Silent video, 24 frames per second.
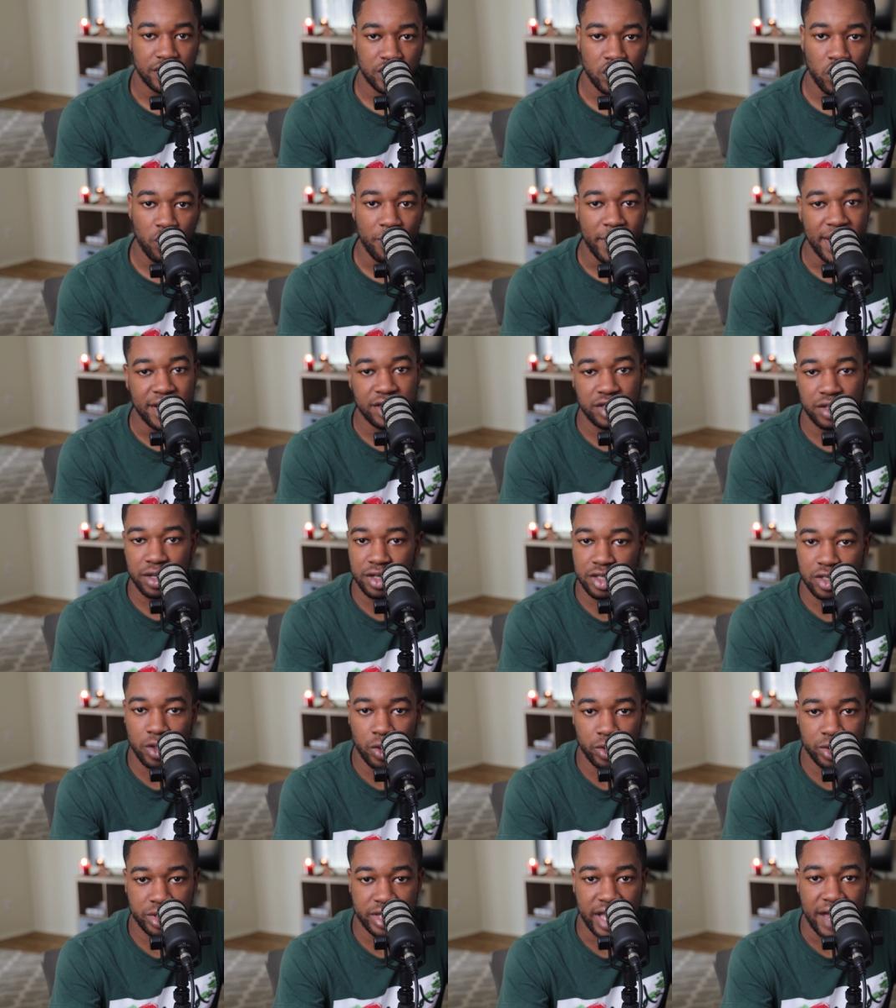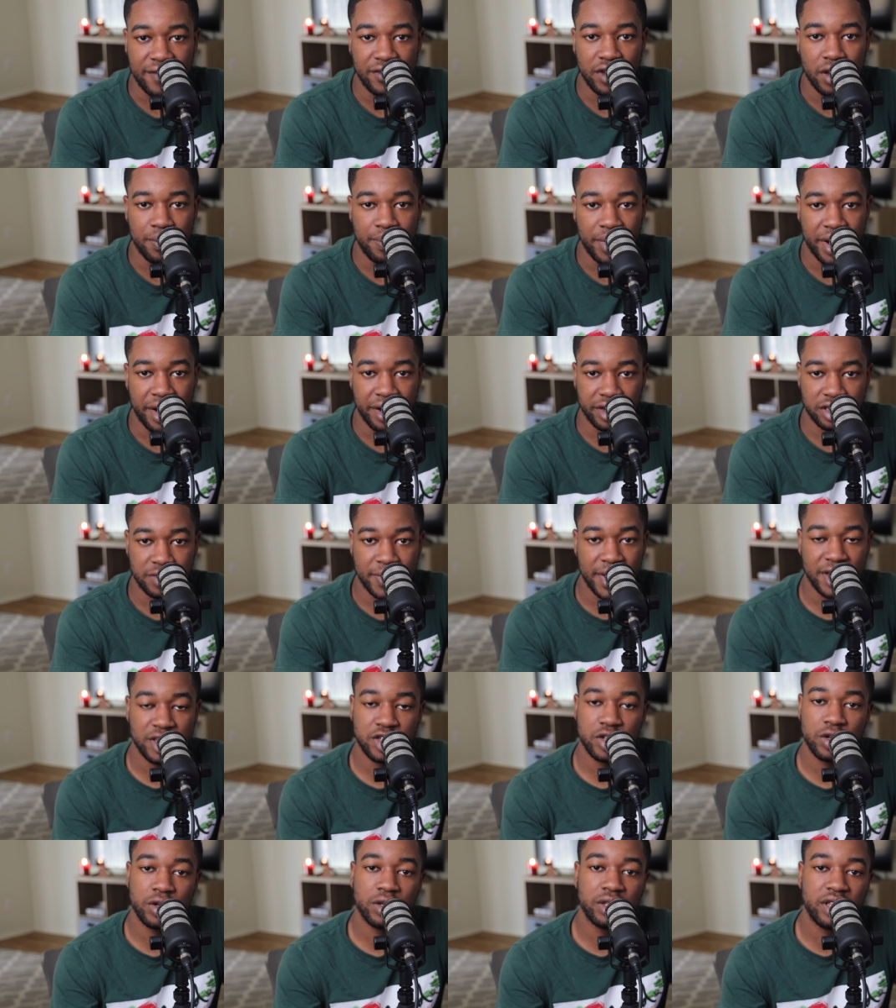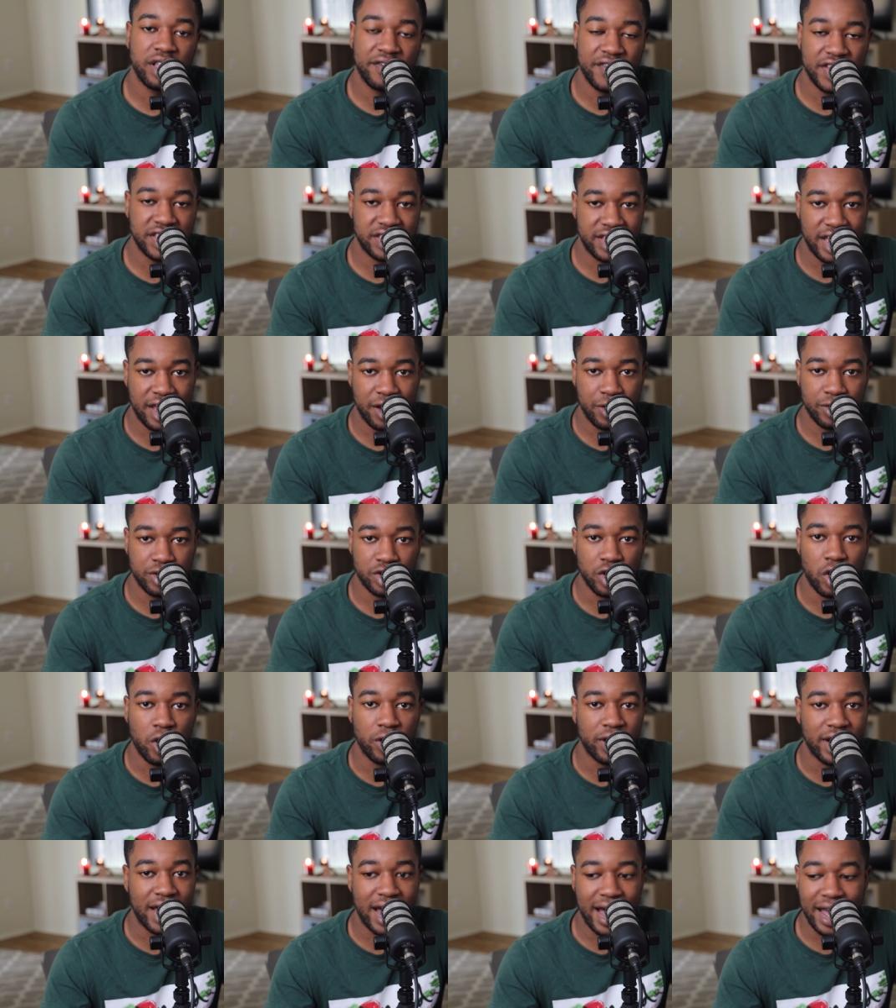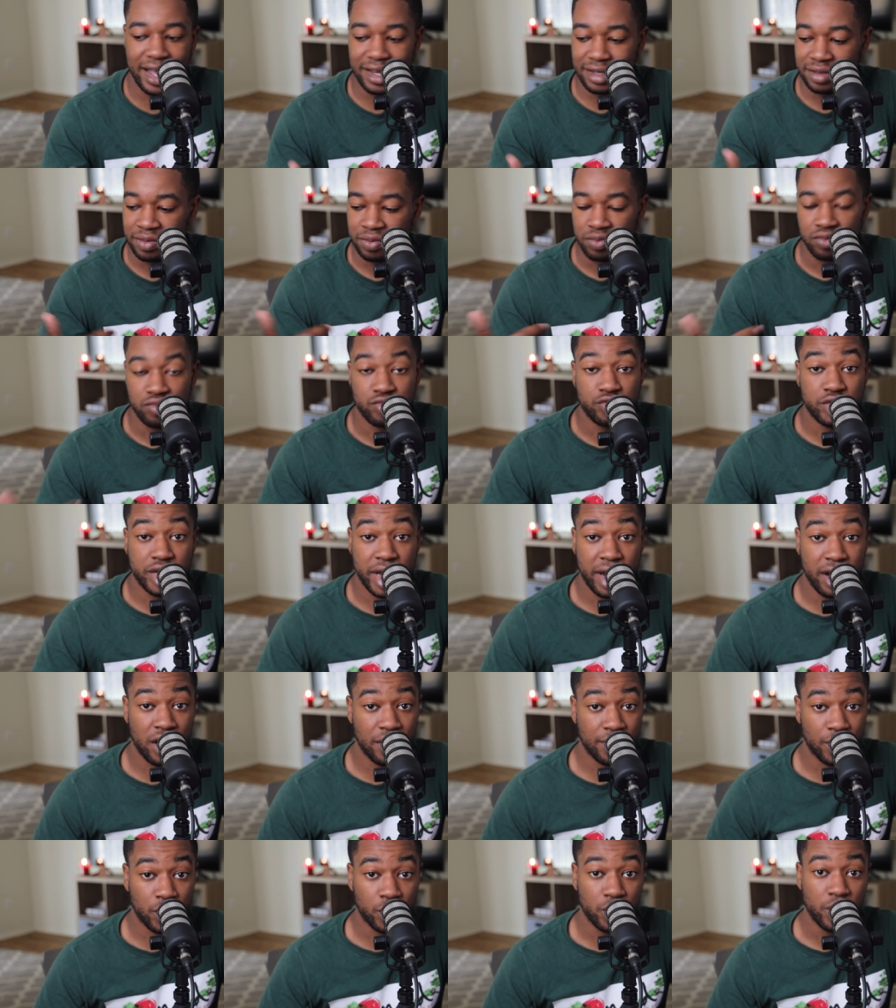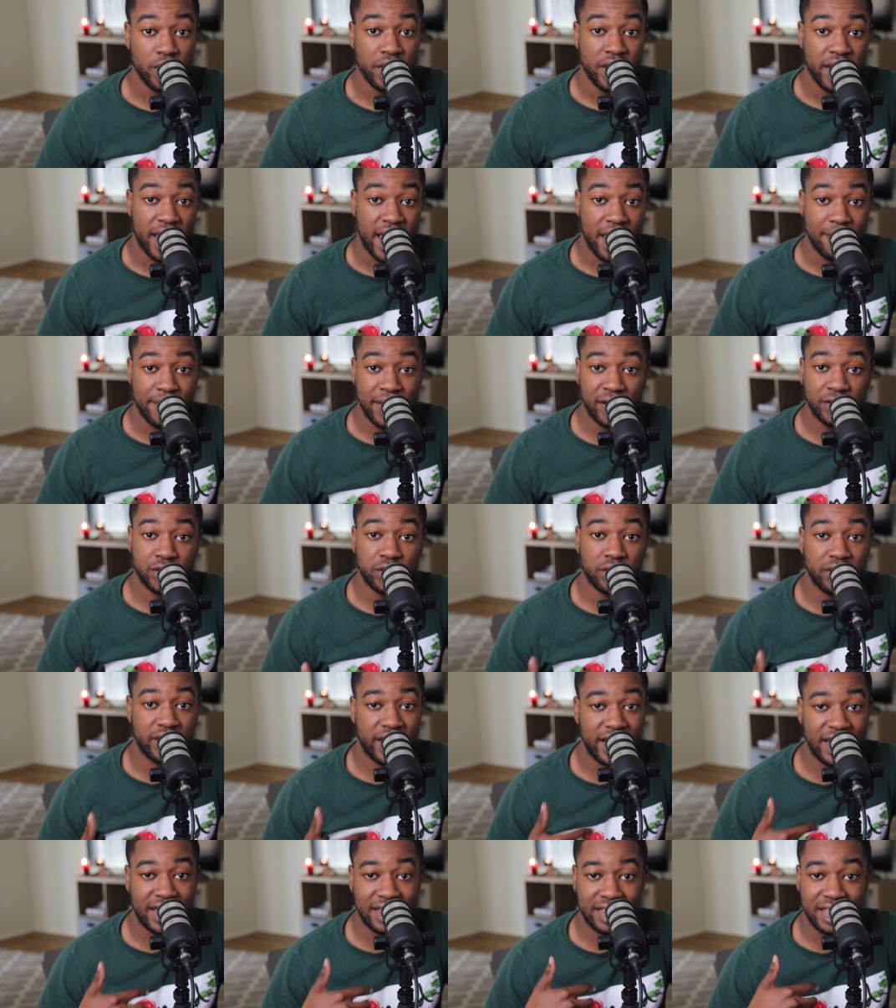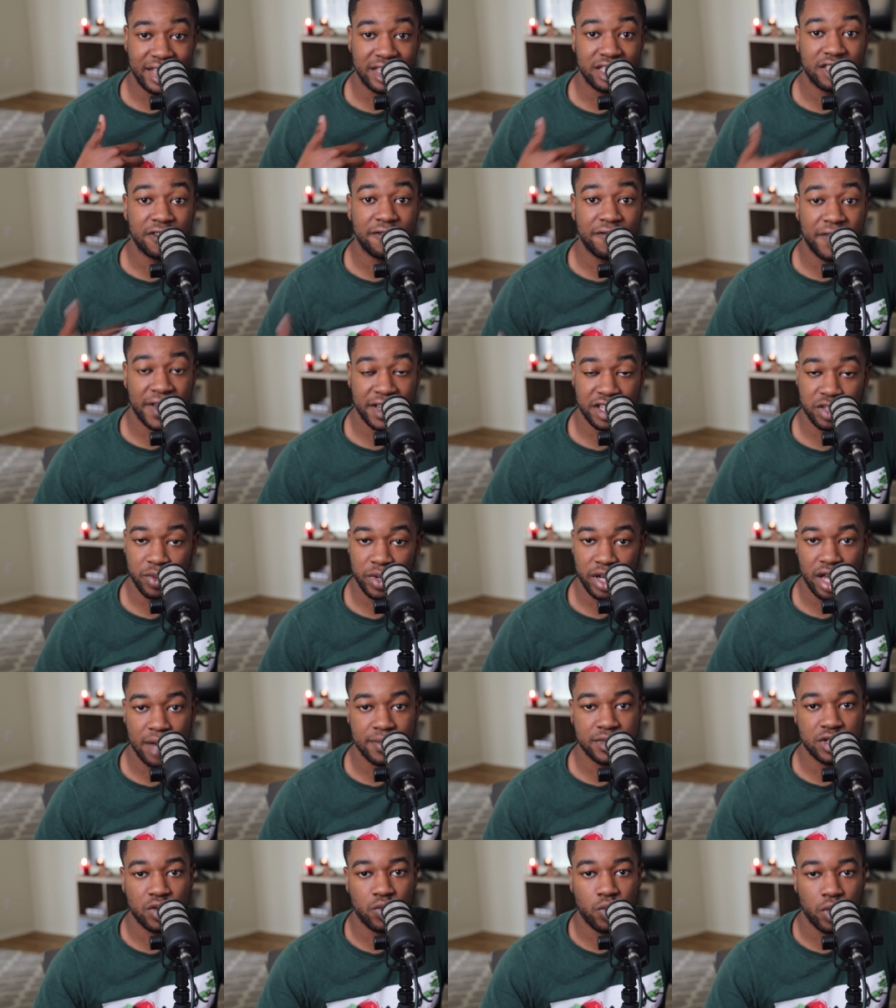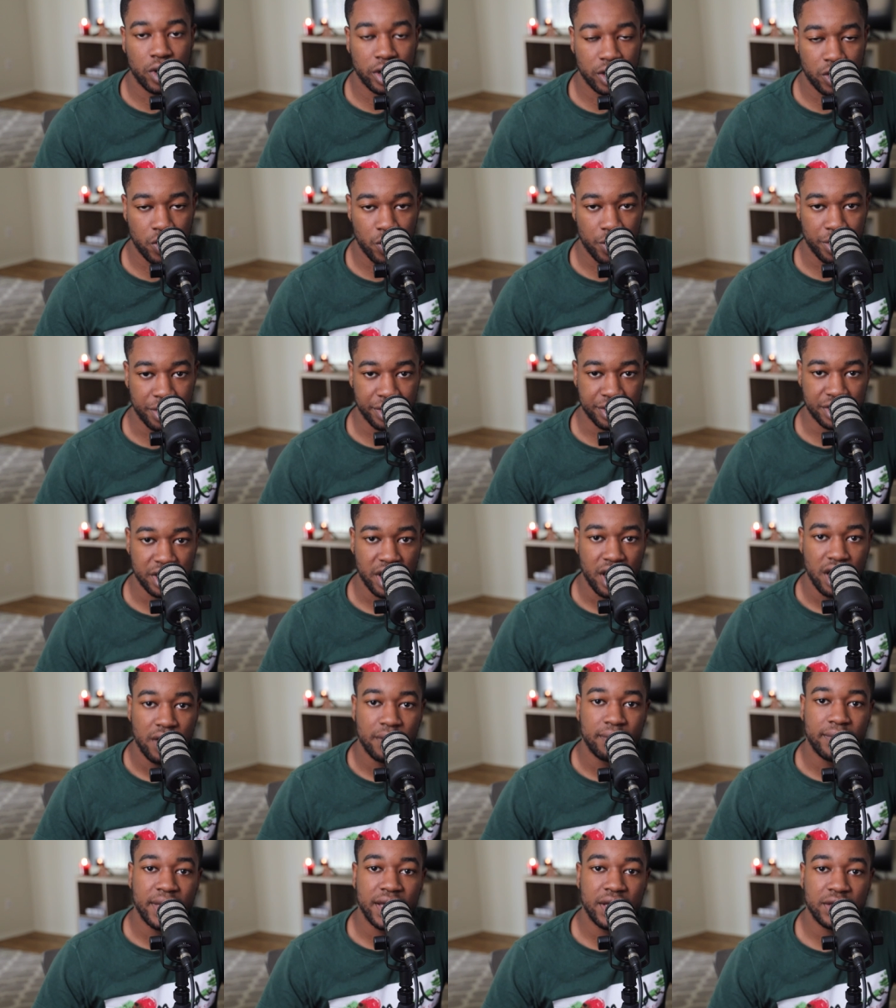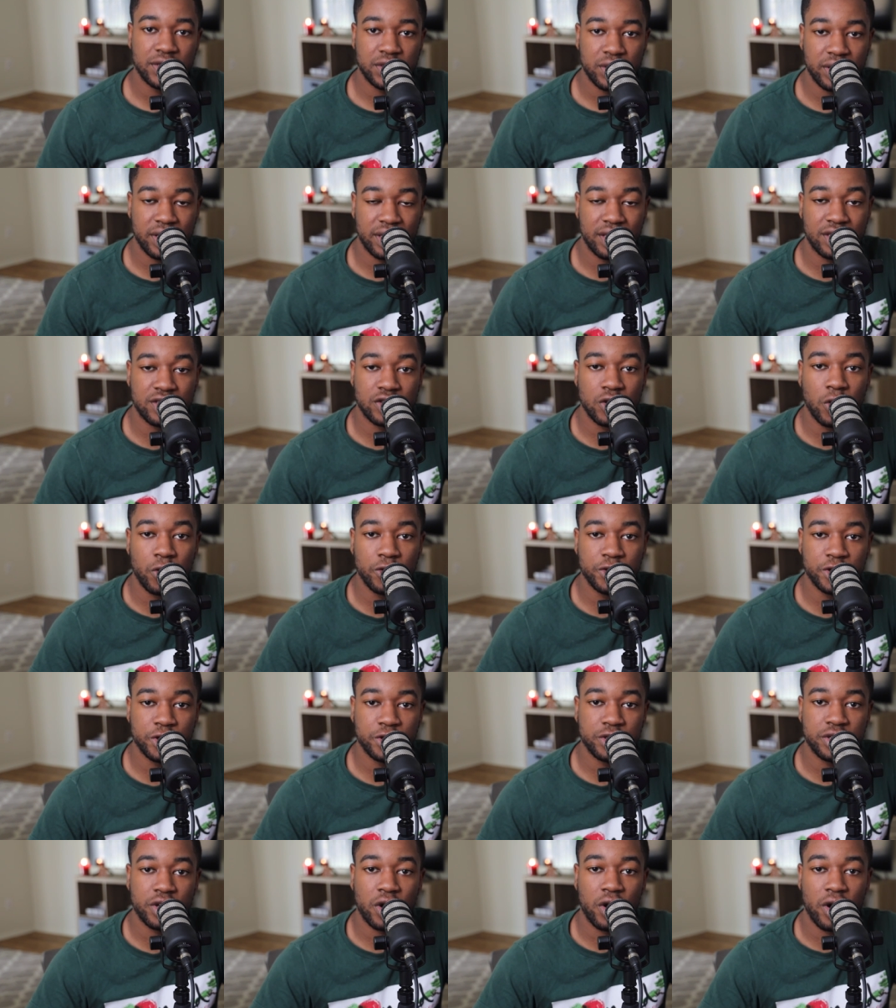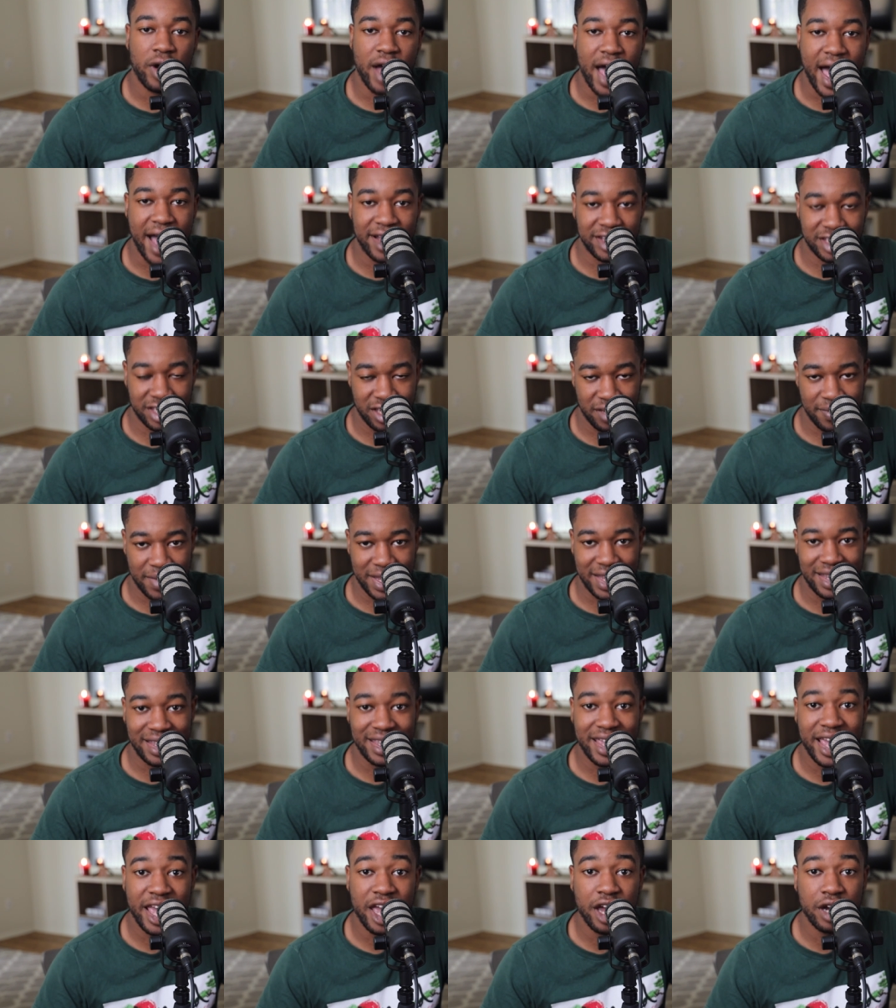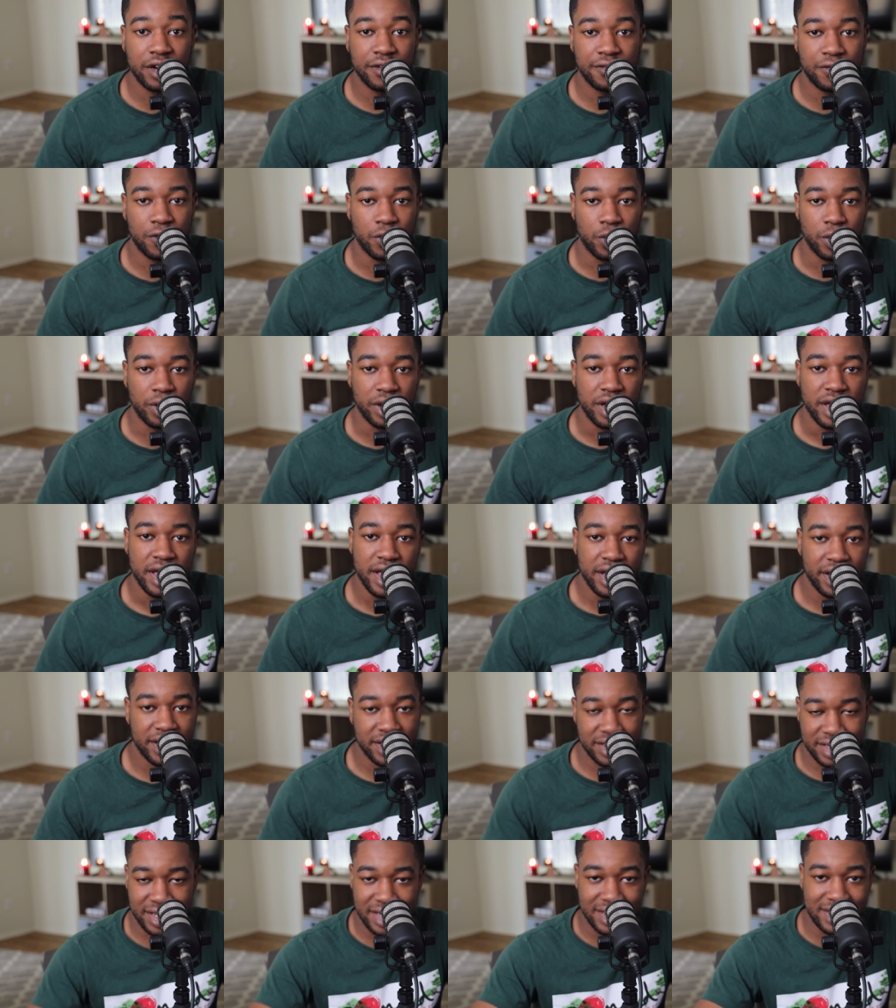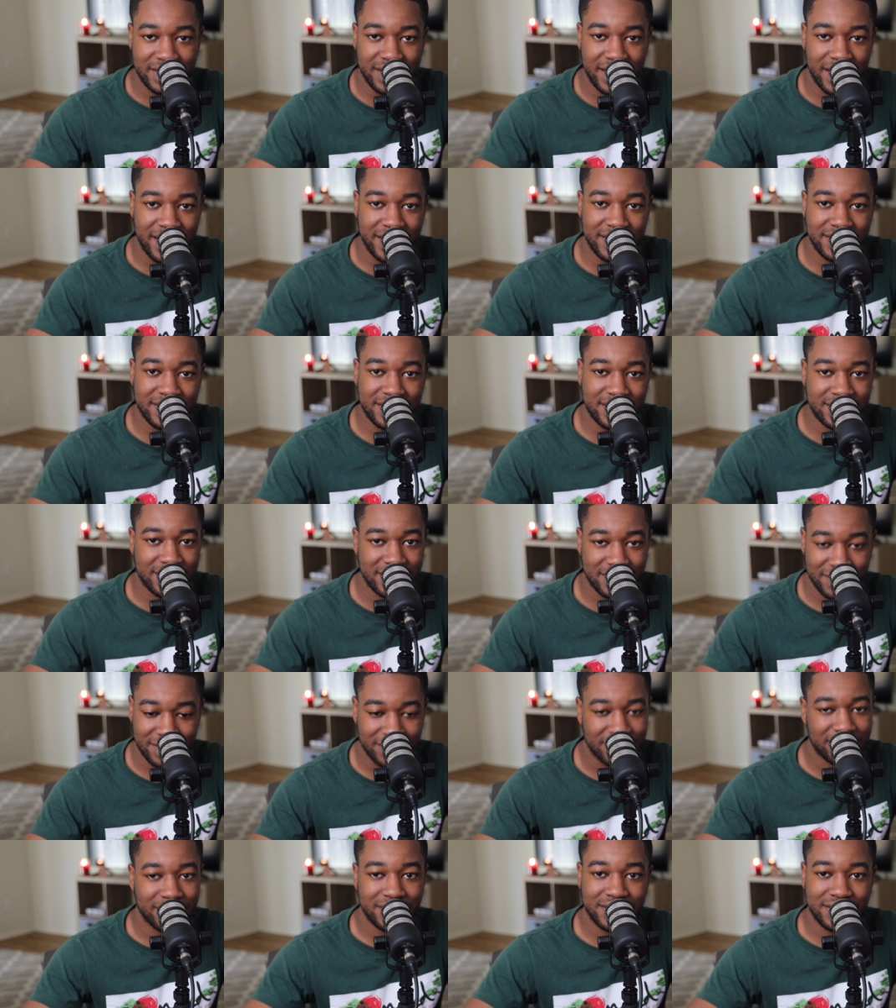So making sure the soldiers have good barracks, making sure their living standards are not terrible, and making sure that they get things fixed when it comes to work orders, making sure that the soldiers are actually being cared for, because in today's